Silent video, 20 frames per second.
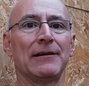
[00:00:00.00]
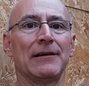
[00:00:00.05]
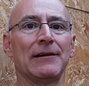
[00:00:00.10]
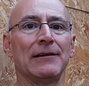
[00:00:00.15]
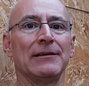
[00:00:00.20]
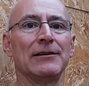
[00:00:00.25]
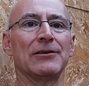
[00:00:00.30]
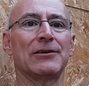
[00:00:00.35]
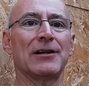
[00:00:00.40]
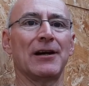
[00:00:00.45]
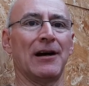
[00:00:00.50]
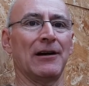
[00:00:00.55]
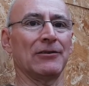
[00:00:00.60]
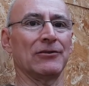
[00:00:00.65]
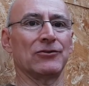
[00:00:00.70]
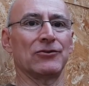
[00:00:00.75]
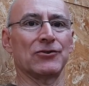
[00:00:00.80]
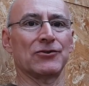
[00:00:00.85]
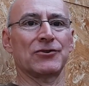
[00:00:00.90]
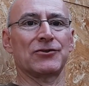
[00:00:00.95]
you can't
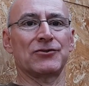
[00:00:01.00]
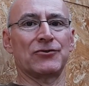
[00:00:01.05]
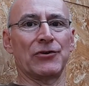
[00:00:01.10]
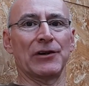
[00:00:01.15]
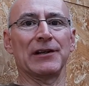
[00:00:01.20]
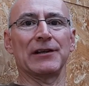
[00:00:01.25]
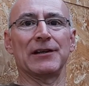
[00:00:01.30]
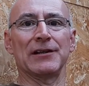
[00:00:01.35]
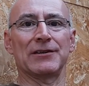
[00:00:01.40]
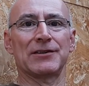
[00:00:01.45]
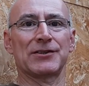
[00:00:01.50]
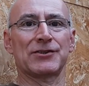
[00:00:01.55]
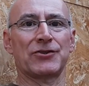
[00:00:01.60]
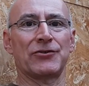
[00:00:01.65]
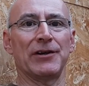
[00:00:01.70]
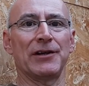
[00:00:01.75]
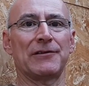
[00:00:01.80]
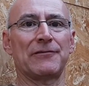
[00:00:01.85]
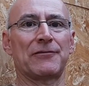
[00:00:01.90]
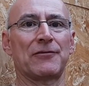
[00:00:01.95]
just drink it
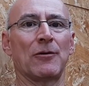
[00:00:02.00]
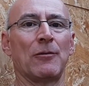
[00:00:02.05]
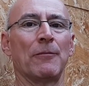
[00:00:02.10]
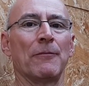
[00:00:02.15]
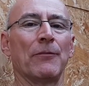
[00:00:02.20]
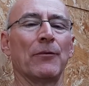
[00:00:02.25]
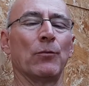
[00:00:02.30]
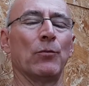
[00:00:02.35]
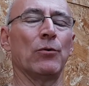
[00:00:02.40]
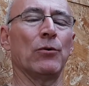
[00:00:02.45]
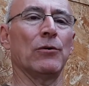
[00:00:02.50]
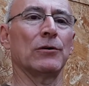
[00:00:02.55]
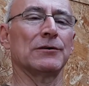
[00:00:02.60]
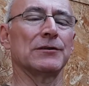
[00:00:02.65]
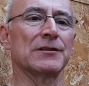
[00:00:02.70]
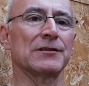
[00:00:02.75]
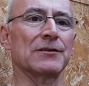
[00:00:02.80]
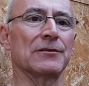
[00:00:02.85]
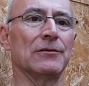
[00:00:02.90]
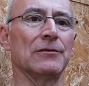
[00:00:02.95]
straight from the water
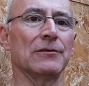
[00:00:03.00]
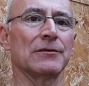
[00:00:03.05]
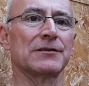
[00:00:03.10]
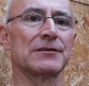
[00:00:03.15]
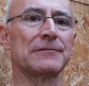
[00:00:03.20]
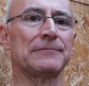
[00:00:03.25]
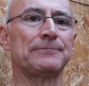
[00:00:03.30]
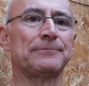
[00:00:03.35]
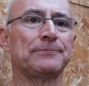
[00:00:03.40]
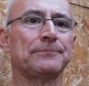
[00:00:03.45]
source.